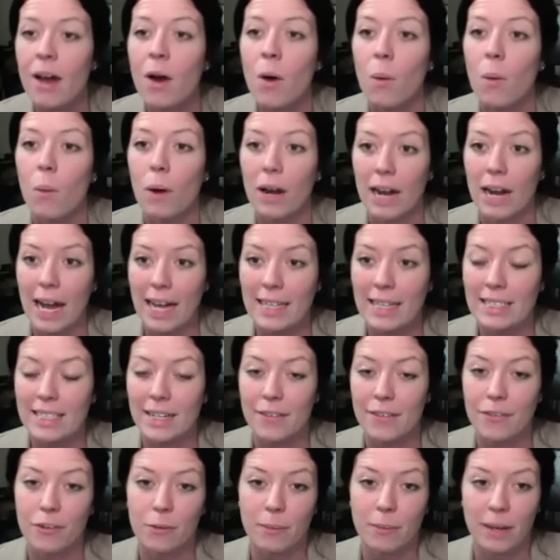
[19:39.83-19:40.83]
what I did
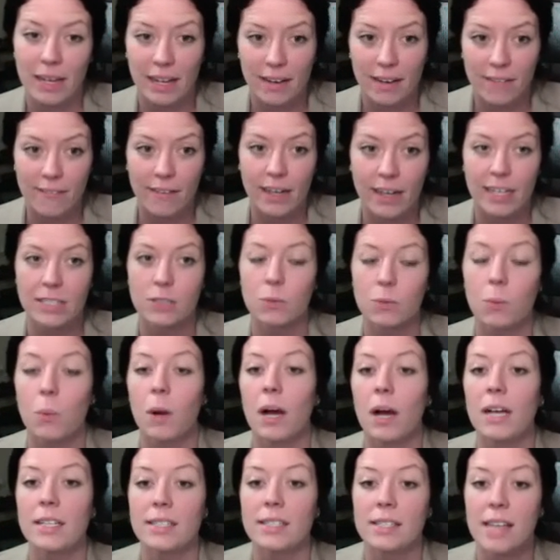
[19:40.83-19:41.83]
for my invites
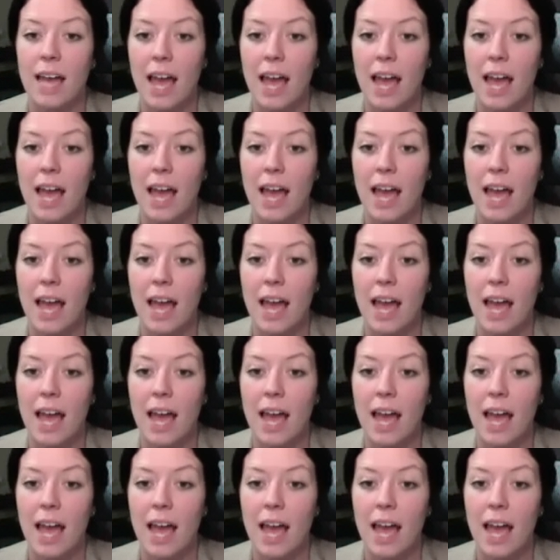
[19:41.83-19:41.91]
was